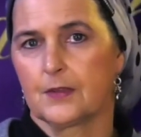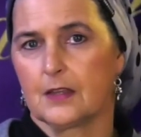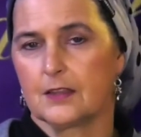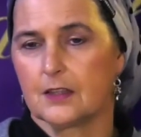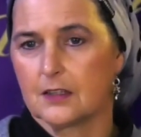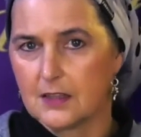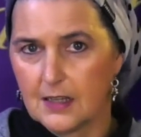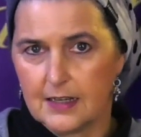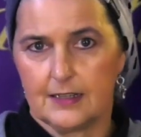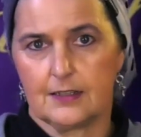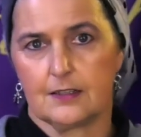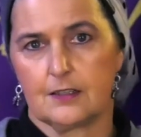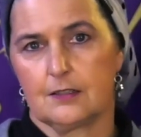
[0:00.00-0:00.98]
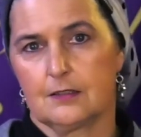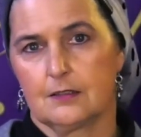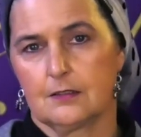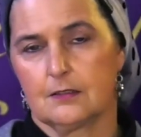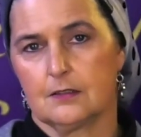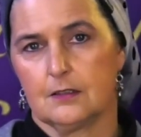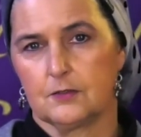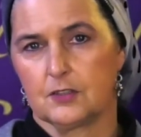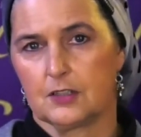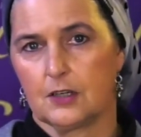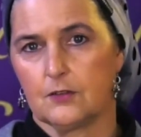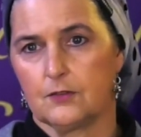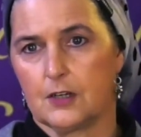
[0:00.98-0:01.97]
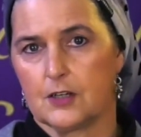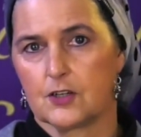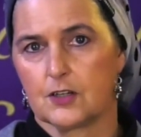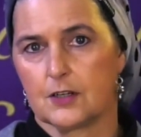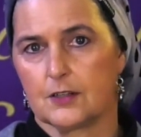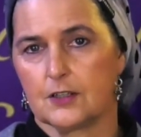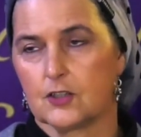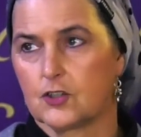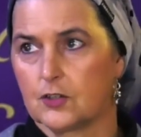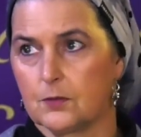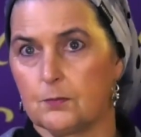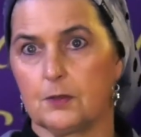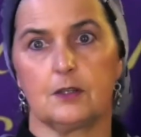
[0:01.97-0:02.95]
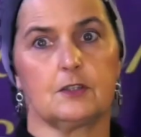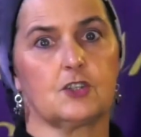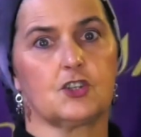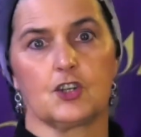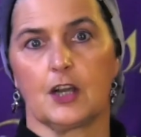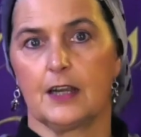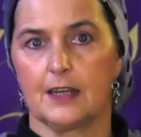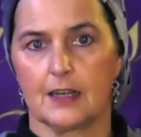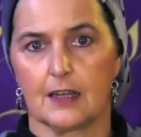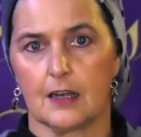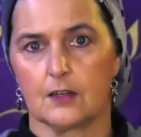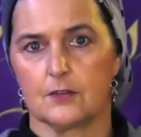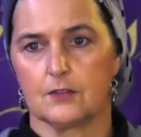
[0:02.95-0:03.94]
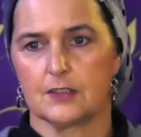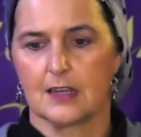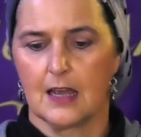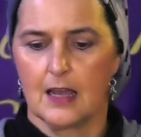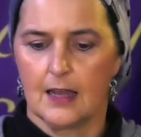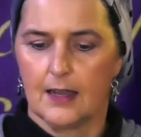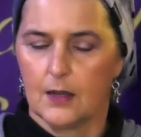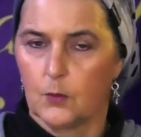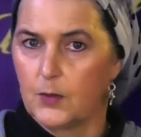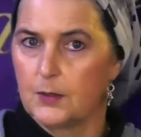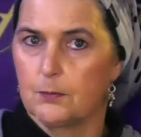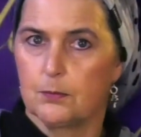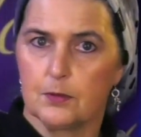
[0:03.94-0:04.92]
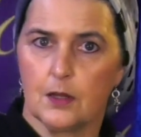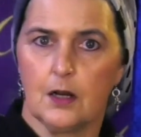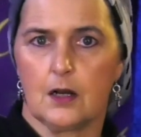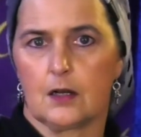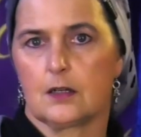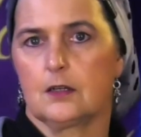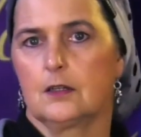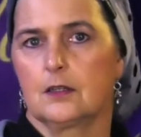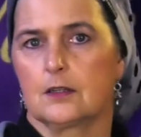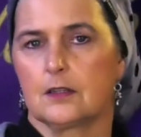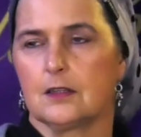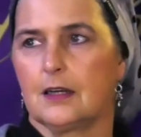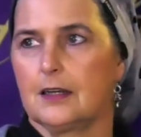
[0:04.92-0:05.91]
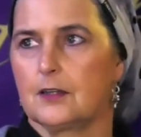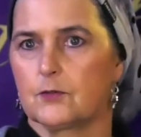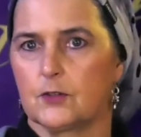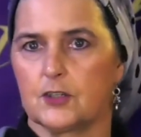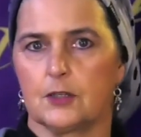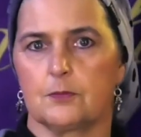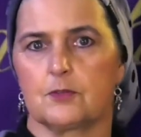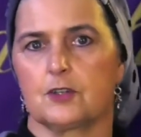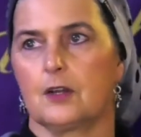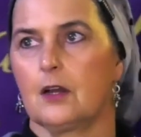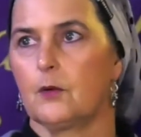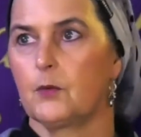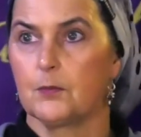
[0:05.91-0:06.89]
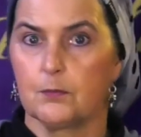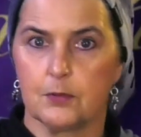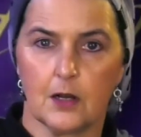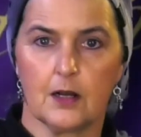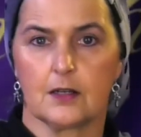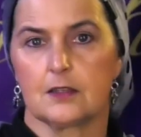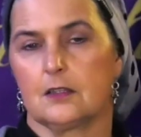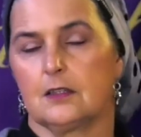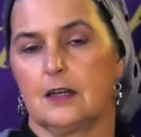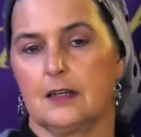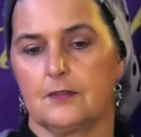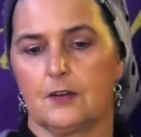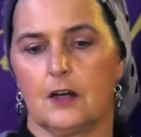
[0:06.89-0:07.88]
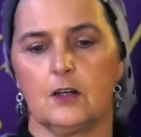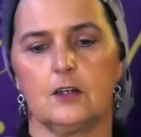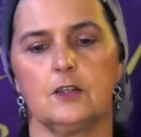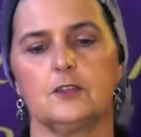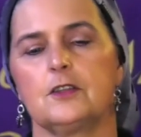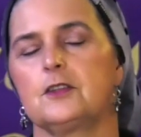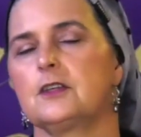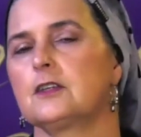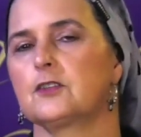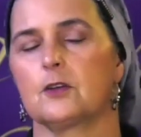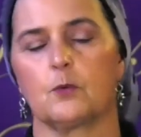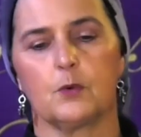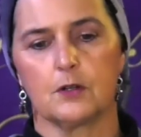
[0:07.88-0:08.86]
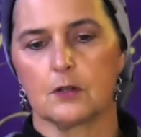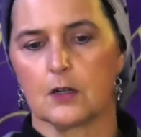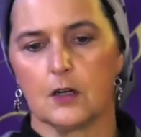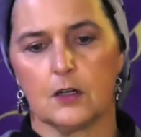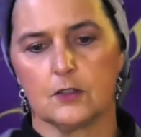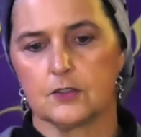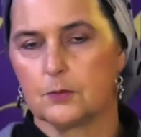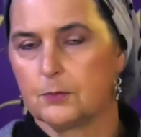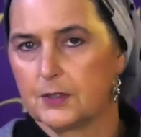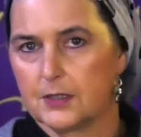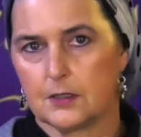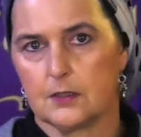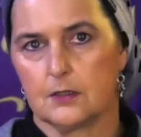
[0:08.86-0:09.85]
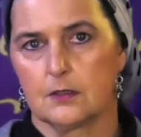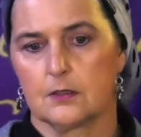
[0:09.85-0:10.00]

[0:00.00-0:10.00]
the light of salvation that should be shining out of us, how we block the light of redemption, how we block the light of all the things that we are called to be.